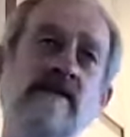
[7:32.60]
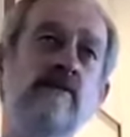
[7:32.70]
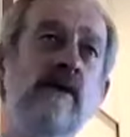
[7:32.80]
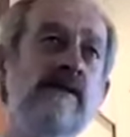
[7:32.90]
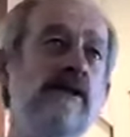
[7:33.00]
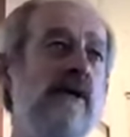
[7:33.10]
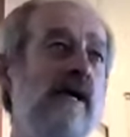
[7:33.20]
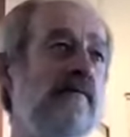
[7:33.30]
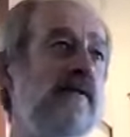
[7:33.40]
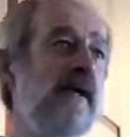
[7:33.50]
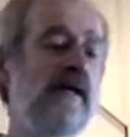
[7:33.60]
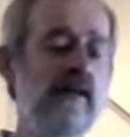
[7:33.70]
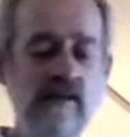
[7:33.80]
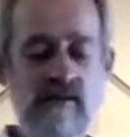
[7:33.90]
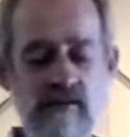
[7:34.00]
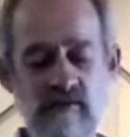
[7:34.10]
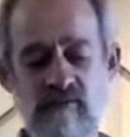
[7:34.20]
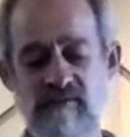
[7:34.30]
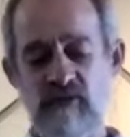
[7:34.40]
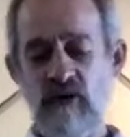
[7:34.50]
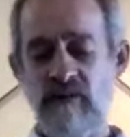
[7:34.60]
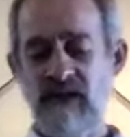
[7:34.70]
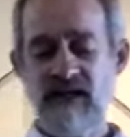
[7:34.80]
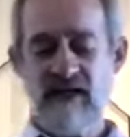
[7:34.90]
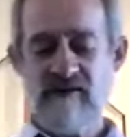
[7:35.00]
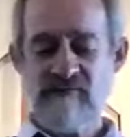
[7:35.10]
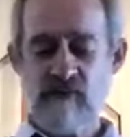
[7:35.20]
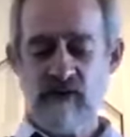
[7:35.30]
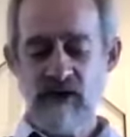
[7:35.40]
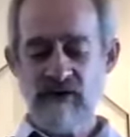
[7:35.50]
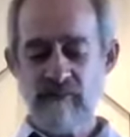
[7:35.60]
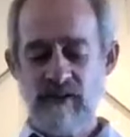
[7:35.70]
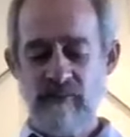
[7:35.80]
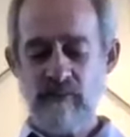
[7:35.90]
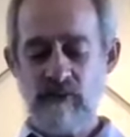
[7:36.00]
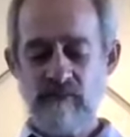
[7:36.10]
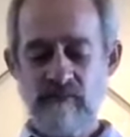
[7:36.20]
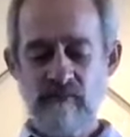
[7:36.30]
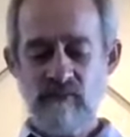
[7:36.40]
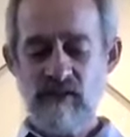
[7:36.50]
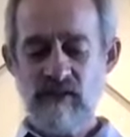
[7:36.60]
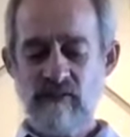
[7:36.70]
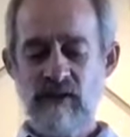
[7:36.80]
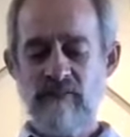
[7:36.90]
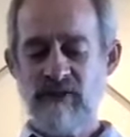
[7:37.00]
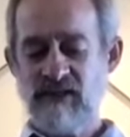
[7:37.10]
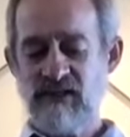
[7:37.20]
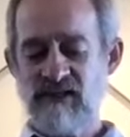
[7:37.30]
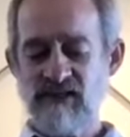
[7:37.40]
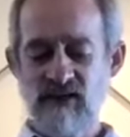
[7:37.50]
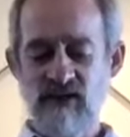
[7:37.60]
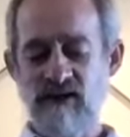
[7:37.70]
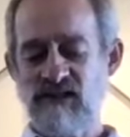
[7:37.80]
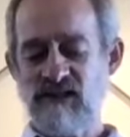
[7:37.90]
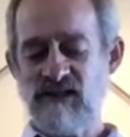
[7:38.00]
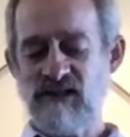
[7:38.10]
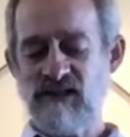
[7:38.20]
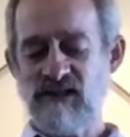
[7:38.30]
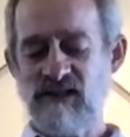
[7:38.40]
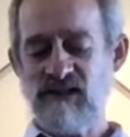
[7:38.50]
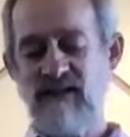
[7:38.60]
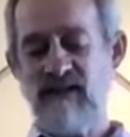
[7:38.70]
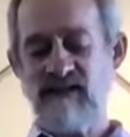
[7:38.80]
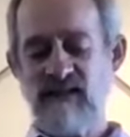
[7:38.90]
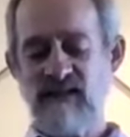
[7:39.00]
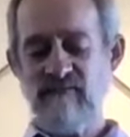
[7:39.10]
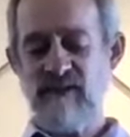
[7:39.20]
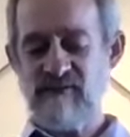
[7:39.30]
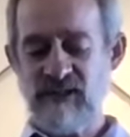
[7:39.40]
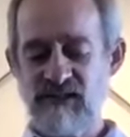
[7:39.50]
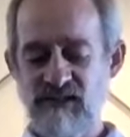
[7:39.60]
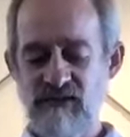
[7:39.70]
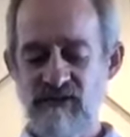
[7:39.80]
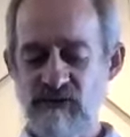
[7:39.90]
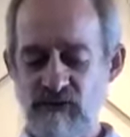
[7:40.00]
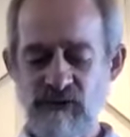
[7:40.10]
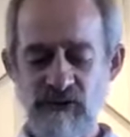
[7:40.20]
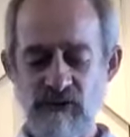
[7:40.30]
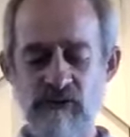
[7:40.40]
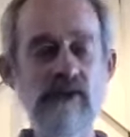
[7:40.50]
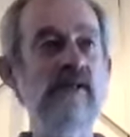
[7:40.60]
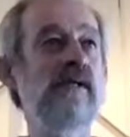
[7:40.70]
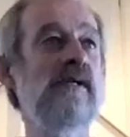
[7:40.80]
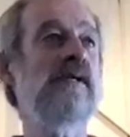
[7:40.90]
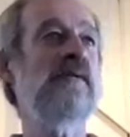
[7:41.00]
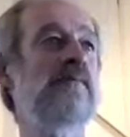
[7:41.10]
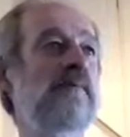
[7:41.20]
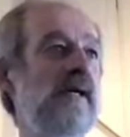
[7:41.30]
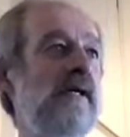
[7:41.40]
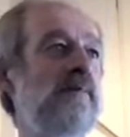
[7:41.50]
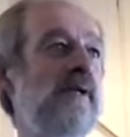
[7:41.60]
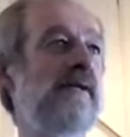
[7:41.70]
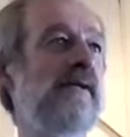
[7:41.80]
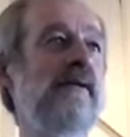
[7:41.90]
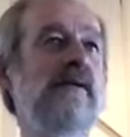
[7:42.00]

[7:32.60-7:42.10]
of what you have done for me and for other people. Right? Because the hearts of the saints have been refreshed through you, my brother.